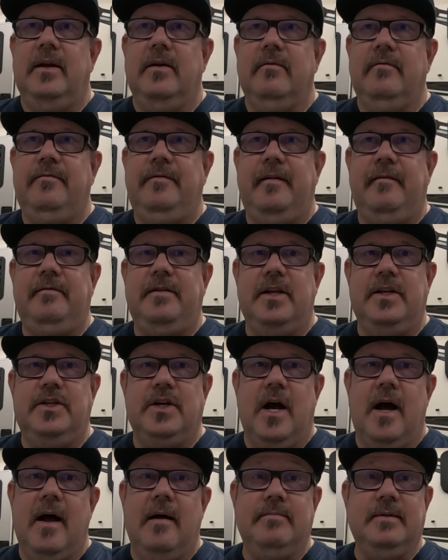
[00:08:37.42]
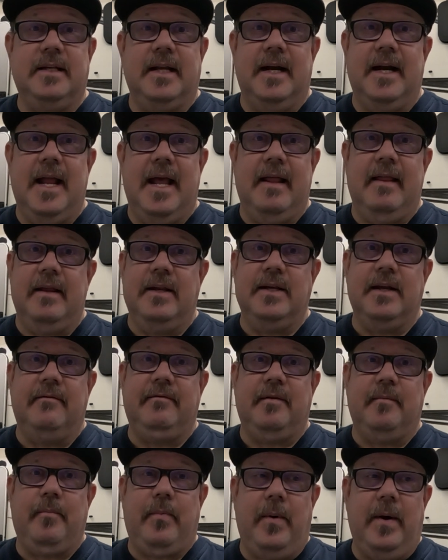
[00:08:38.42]
50 jobs in a day that you have
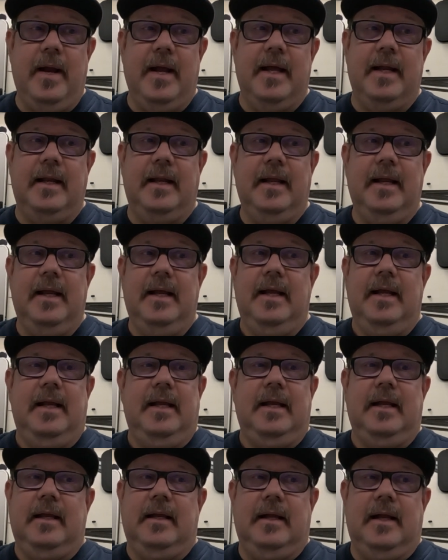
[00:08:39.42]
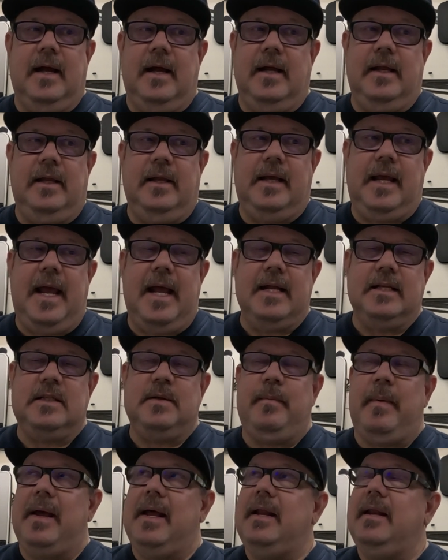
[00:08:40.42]
to print, you can't
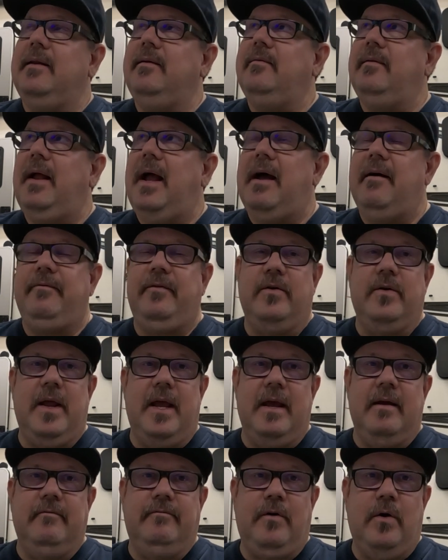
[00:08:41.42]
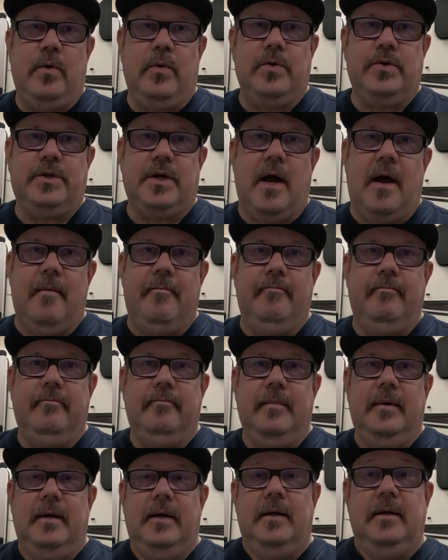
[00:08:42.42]
spend half your day in Photoshop
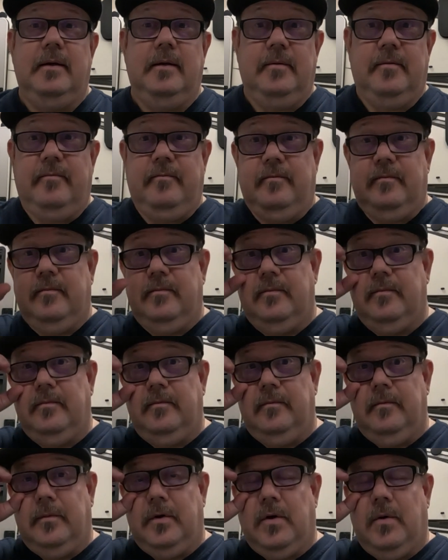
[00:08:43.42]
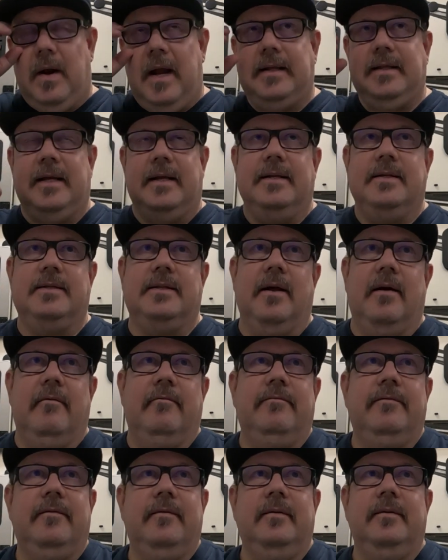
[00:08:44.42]
correcting
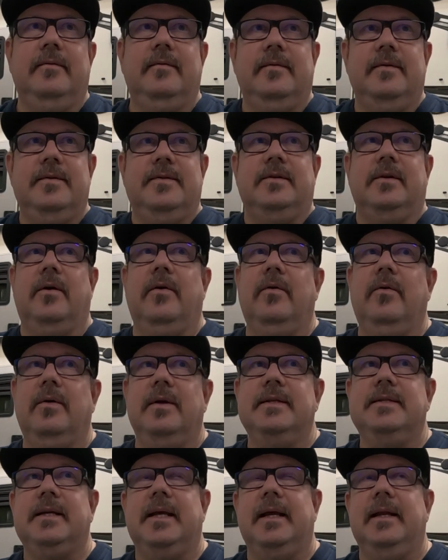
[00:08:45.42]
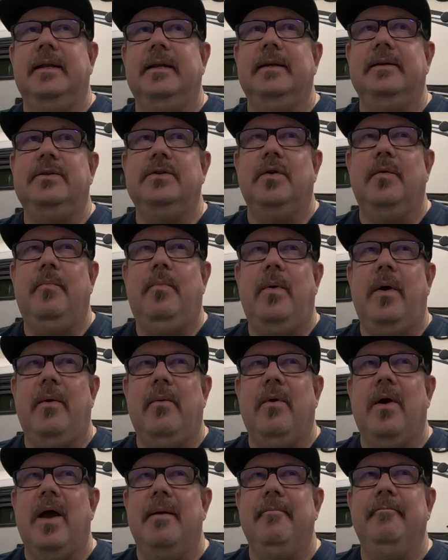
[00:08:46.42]
stuff. So it's getting to a point
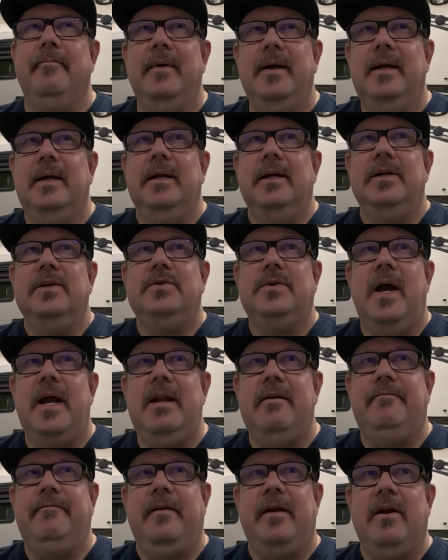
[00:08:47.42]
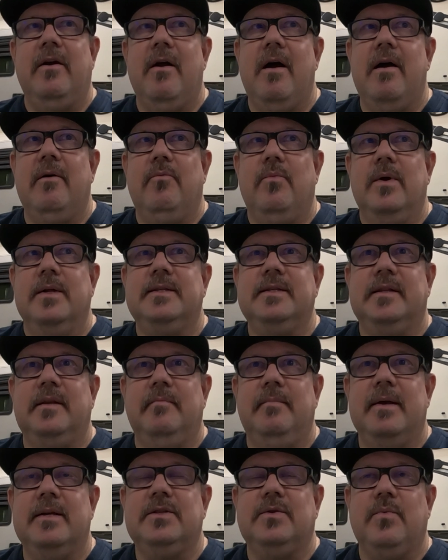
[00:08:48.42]
where I'm trying to figure out what's the
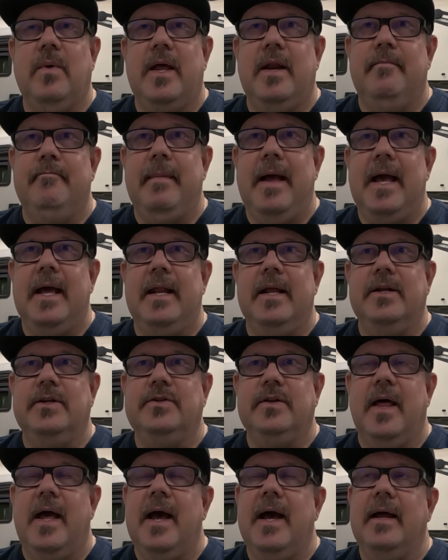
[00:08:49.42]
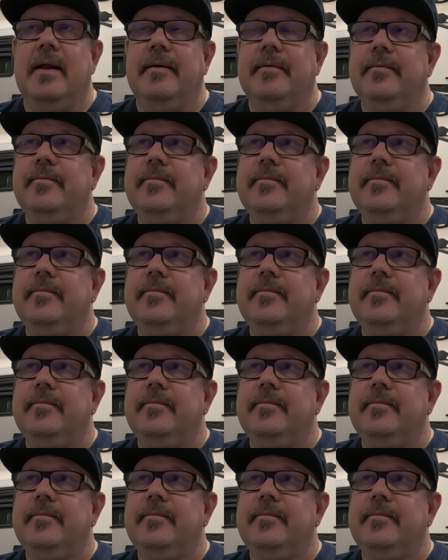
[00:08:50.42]
best way to manage that.